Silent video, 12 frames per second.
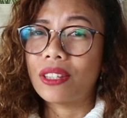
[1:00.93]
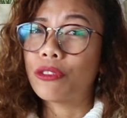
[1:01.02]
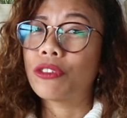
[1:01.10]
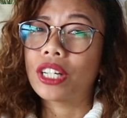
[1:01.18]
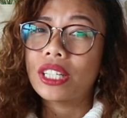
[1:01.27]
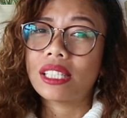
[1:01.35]
the
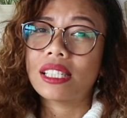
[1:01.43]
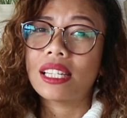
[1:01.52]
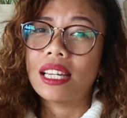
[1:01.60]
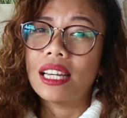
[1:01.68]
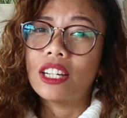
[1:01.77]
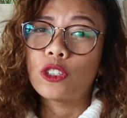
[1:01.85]

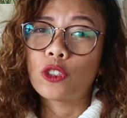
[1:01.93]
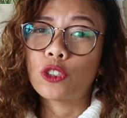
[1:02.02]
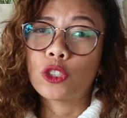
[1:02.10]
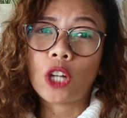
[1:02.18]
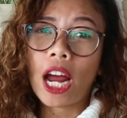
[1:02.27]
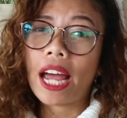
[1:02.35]
first
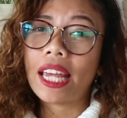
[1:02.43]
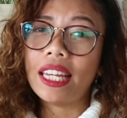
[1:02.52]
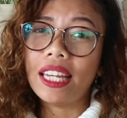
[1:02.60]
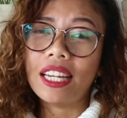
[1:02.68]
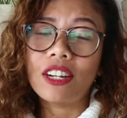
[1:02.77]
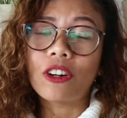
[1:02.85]
try
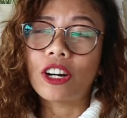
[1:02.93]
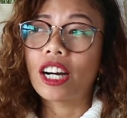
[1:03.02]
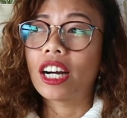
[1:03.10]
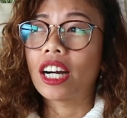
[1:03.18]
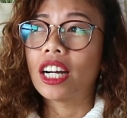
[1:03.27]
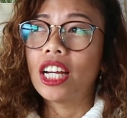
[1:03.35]

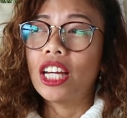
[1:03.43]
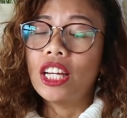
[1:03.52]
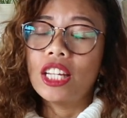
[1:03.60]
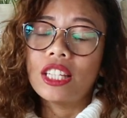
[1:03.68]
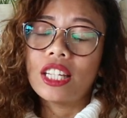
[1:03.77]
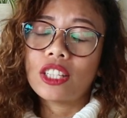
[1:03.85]
or
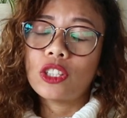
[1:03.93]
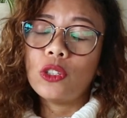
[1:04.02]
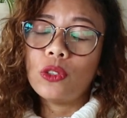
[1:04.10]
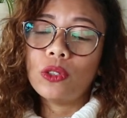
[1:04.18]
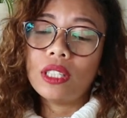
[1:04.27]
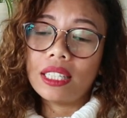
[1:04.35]
that
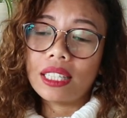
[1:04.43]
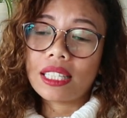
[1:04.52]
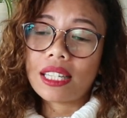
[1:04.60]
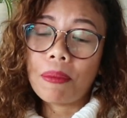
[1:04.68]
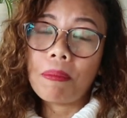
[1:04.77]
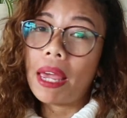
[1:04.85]
you
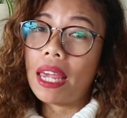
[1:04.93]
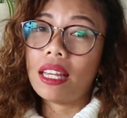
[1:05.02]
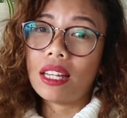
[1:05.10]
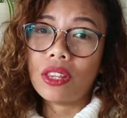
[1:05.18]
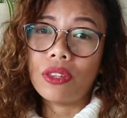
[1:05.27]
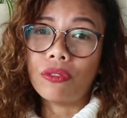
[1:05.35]
didn't
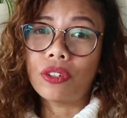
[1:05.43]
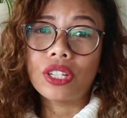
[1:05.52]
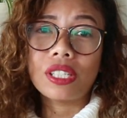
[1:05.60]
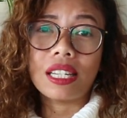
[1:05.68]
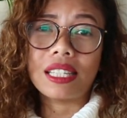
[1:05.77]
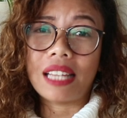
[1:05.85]
make the
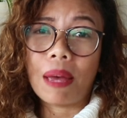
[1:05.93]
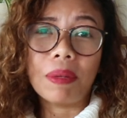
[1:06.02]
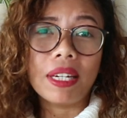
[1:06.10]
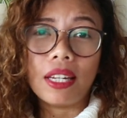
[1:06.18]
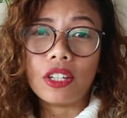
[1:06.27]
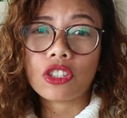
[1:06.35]
first
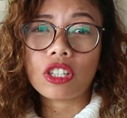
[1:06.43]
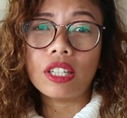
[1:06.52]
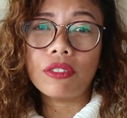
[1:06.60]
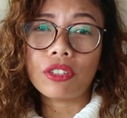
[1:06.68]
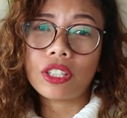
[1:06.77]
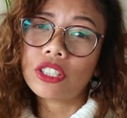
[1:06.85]
examination
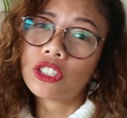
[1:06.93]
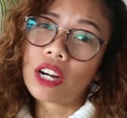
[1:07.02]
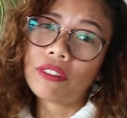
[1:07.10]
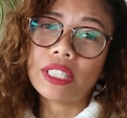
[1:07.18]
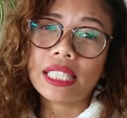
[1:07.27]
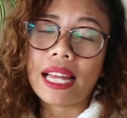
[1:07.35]
for your
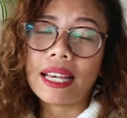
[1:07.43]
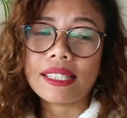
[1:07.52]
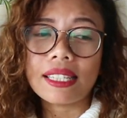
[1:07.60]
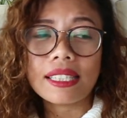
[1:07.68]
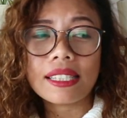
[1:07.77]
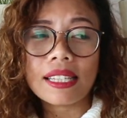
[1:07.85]
driver's
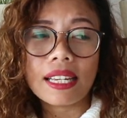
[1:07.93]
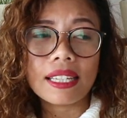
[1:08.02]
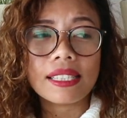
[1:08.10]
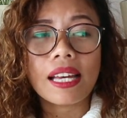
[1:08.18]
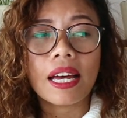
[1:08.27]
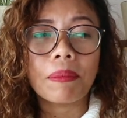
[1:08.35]
license
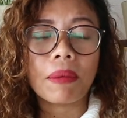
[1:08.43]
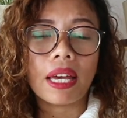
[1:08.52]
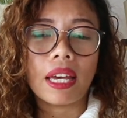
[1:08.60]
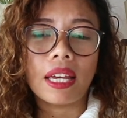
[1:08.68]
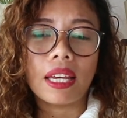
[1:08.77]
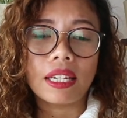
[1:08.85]
exam
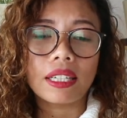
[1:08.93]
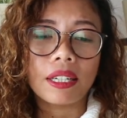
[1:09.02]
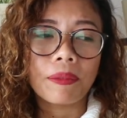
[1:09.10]
and